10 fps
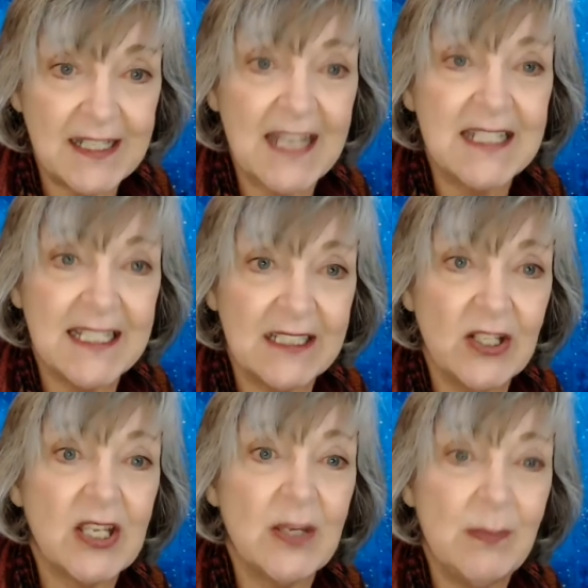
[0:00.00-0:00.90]
until
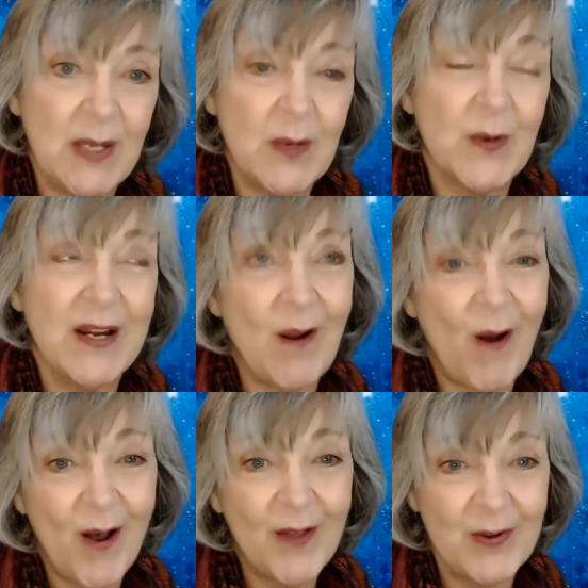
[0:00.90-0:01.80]
it can be
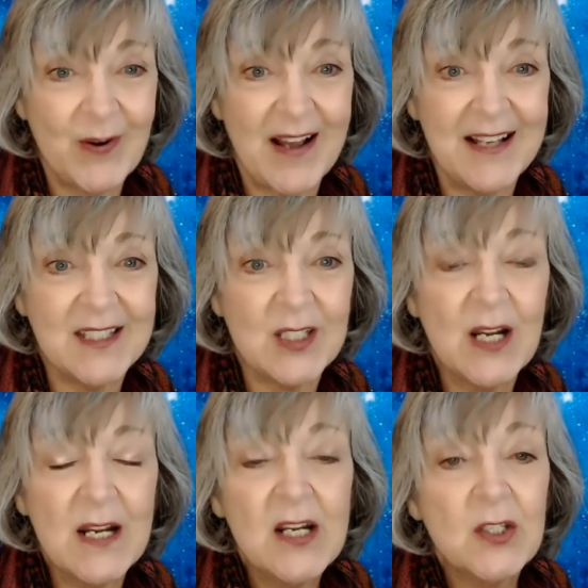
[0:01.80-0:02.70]
reauthorized.
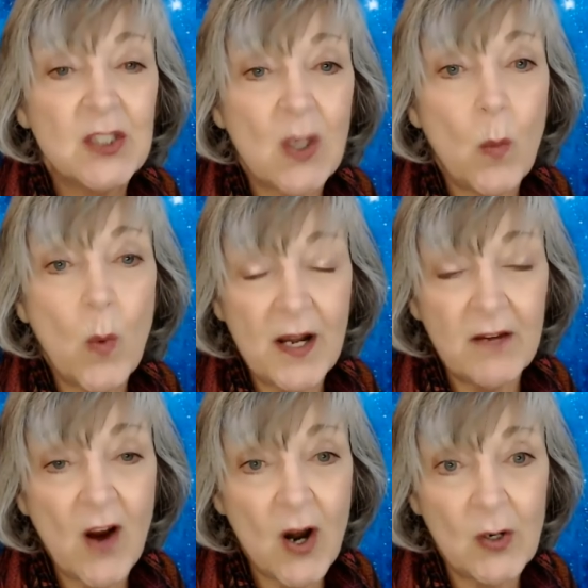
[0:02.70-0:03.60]
So, one of
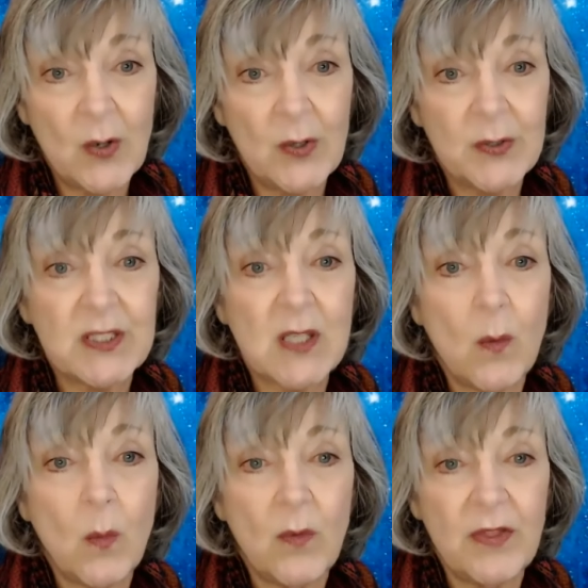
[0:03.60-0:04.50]
our goals,
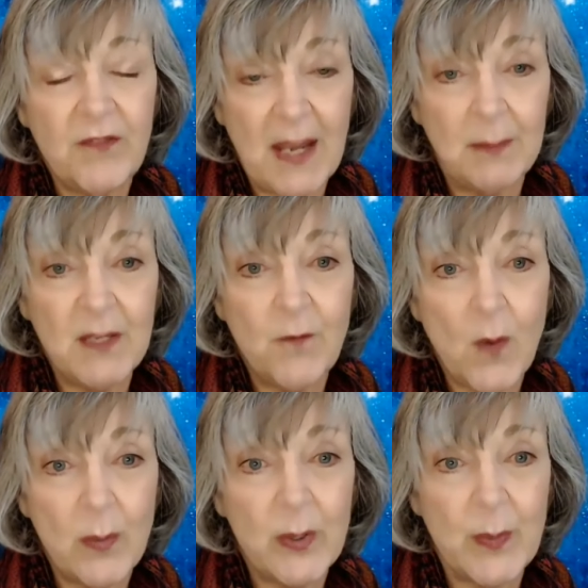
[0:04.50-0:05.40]
so the Family
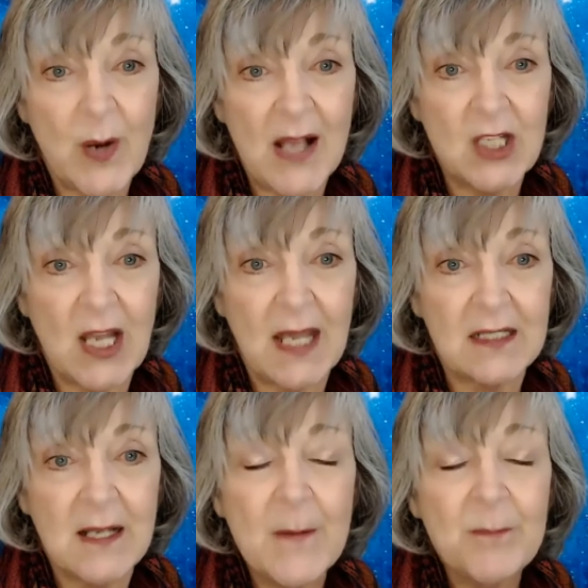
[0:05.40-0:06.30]
Forward Project
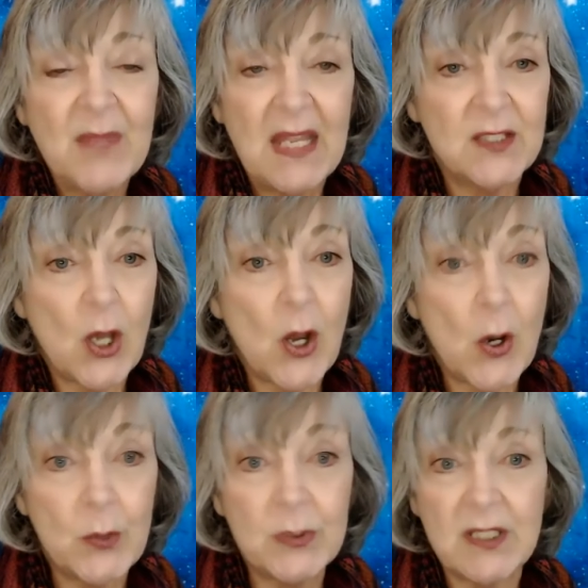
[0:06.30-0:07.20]
is a
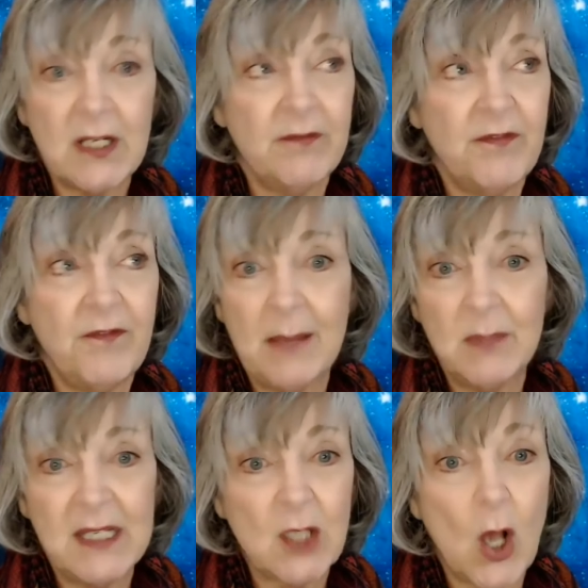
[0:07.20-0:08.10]
host of
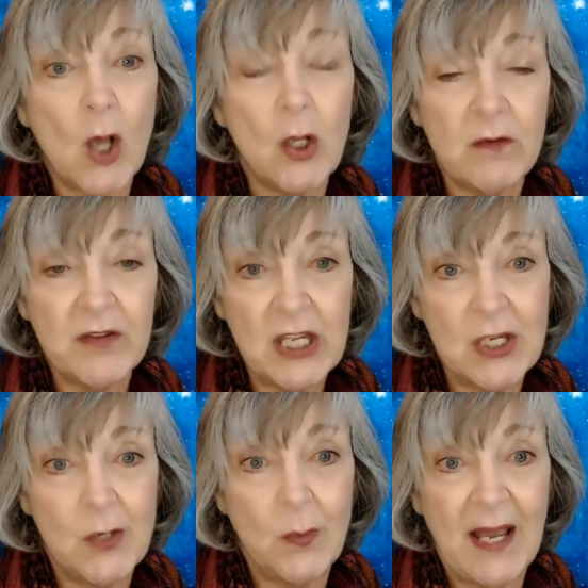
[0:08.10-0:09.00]
families all over the
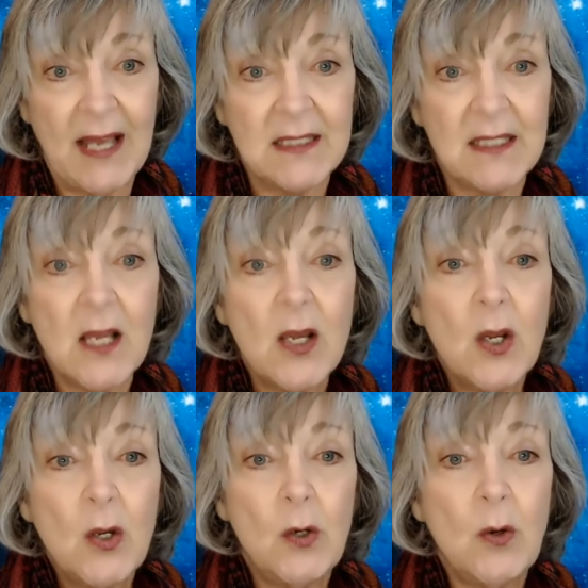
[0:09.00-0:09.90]
US
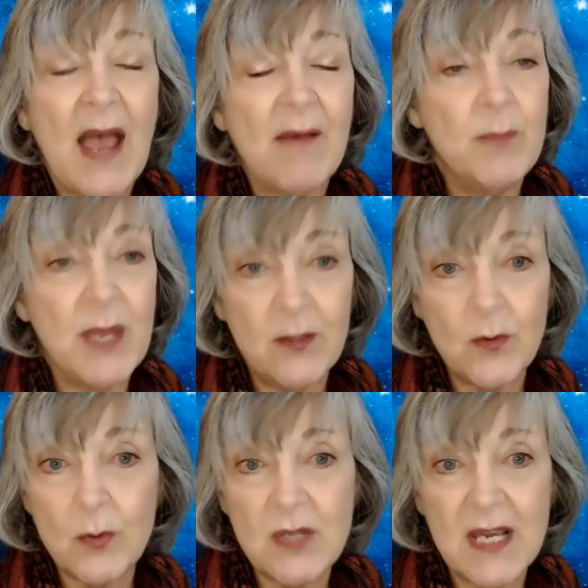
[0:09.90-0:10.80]
who have been
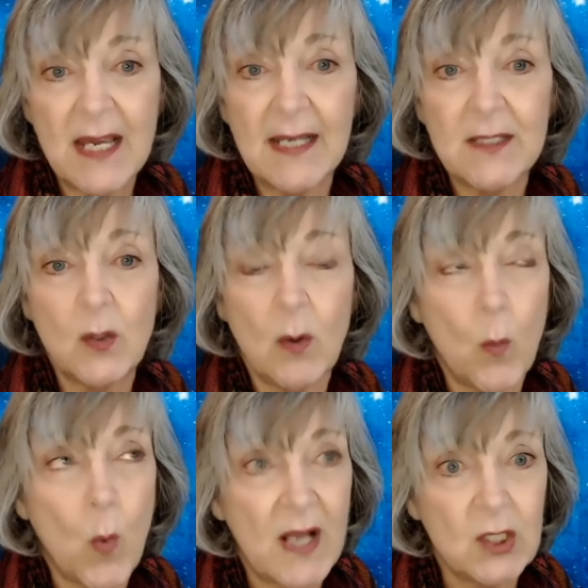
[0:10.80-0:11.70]
through this, who
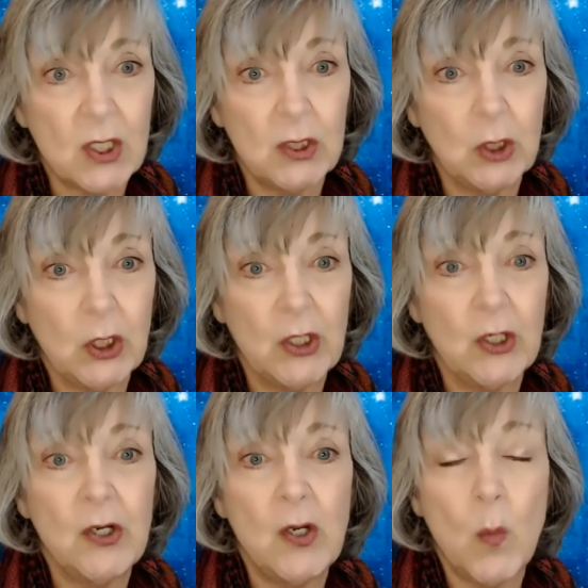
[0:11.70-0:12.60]
want to
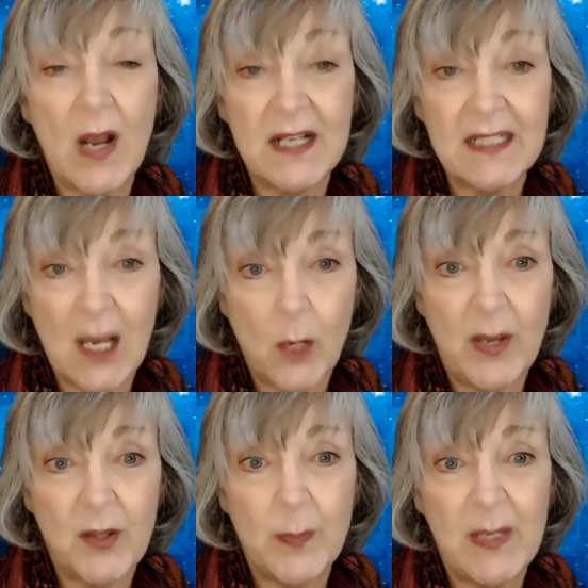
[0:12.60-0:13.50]
learn, who want to help
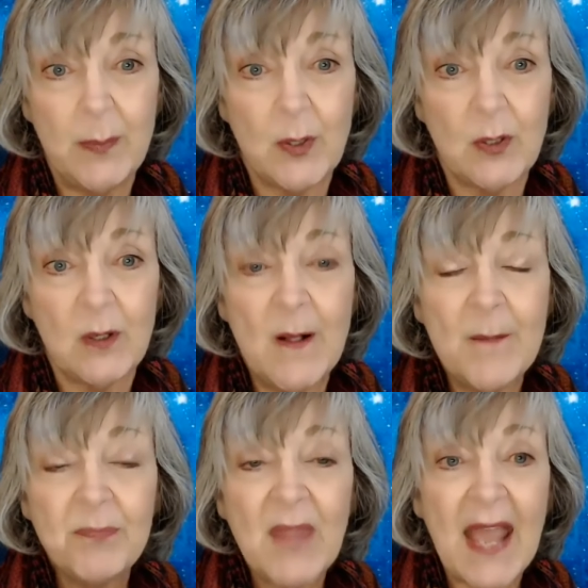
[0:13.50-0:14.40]
other people.
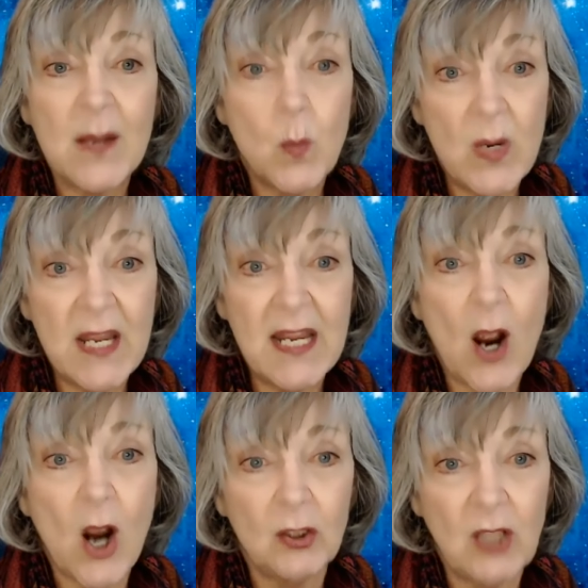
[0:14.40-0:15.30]
And we
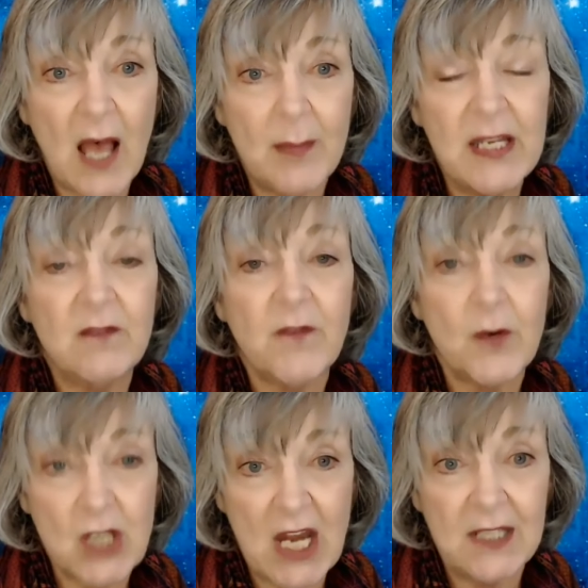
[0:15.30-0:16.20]
are lobbying for
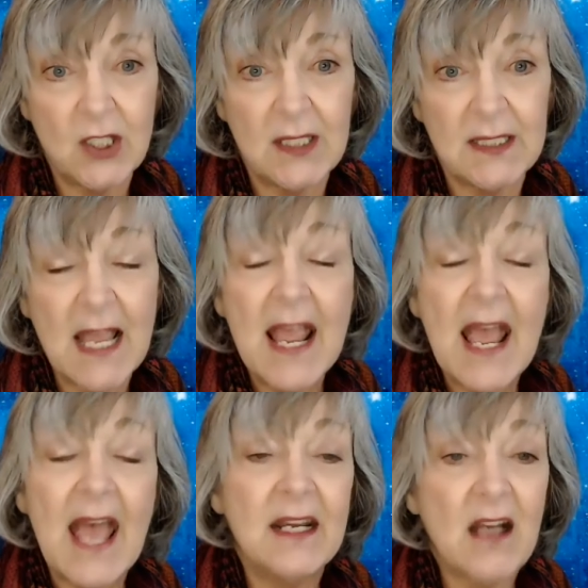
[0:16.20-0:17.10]
changes.
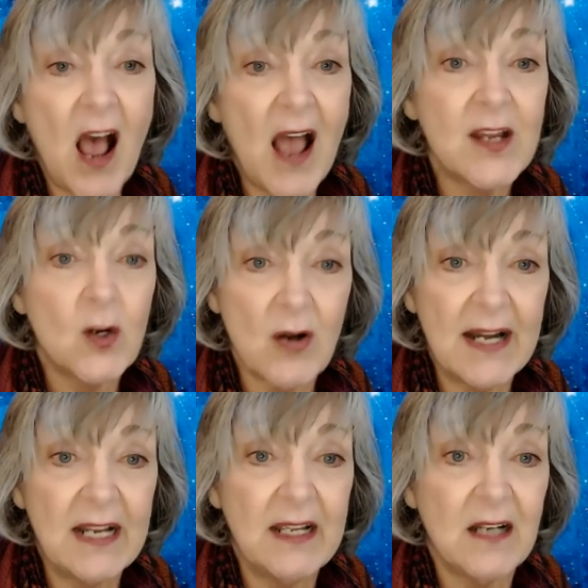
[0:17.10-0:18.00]
And I
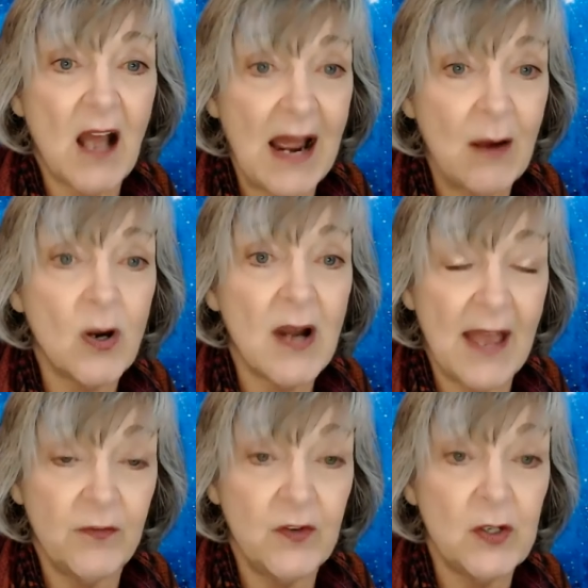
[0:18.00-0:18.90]
credit our
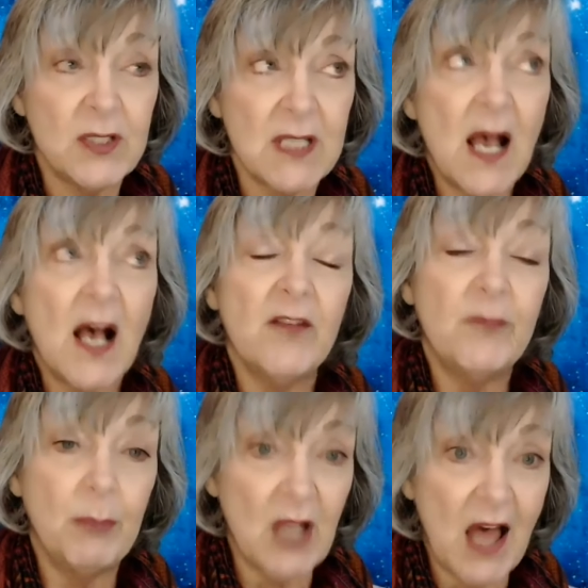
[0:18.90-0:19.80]
efforts of
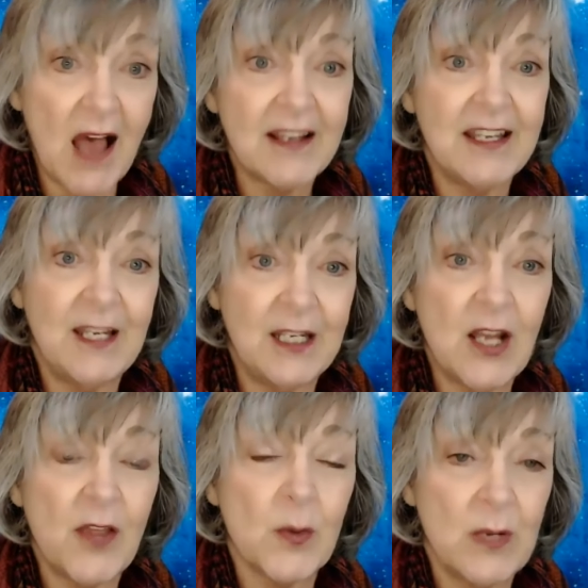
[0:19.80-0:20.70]
blocking
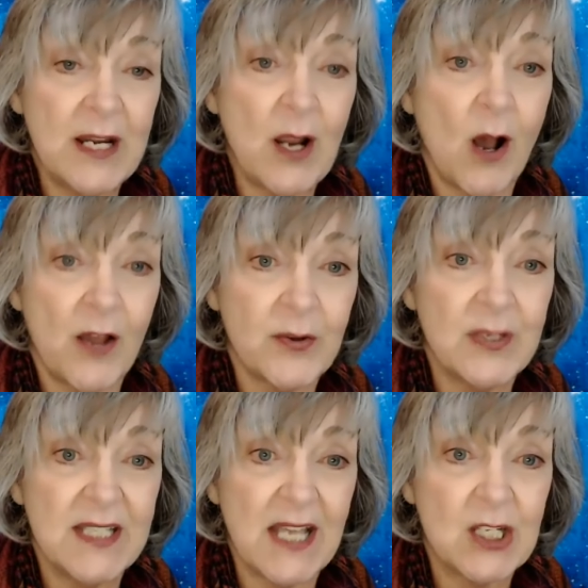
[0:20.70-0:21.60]
the
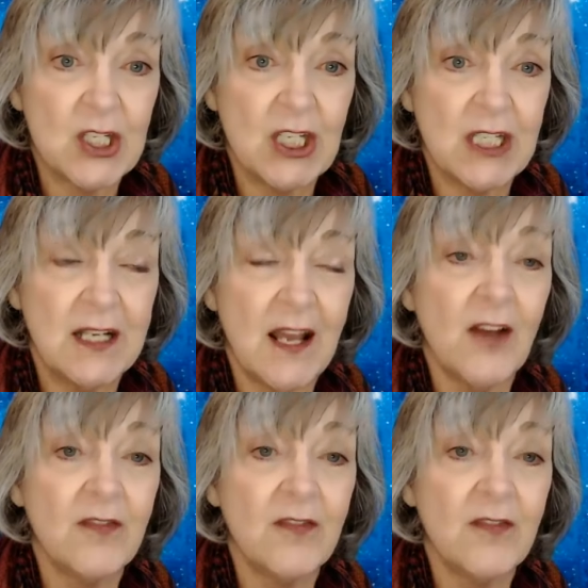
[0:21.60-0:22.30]
reauthorization of